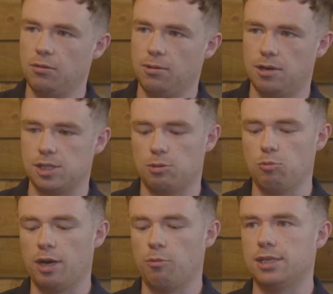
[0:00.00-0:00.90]
Whereas
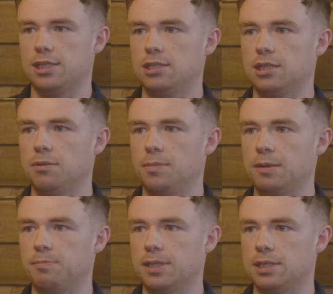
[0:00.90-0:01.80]
when I went into the
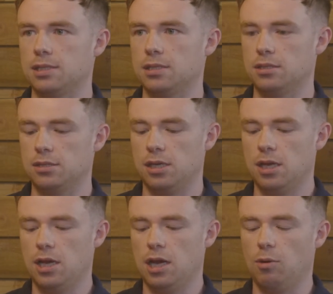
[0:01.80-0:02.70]
big businesses,
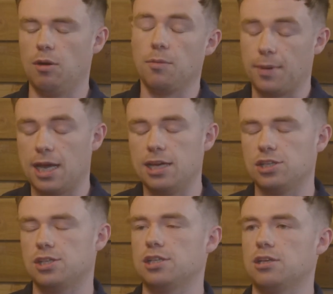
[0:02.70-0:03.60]
the big
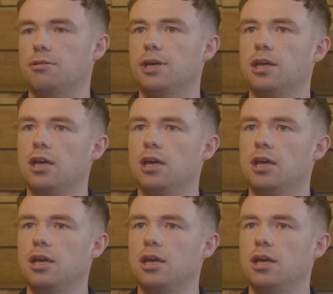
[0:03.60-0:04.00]
agency, sorry,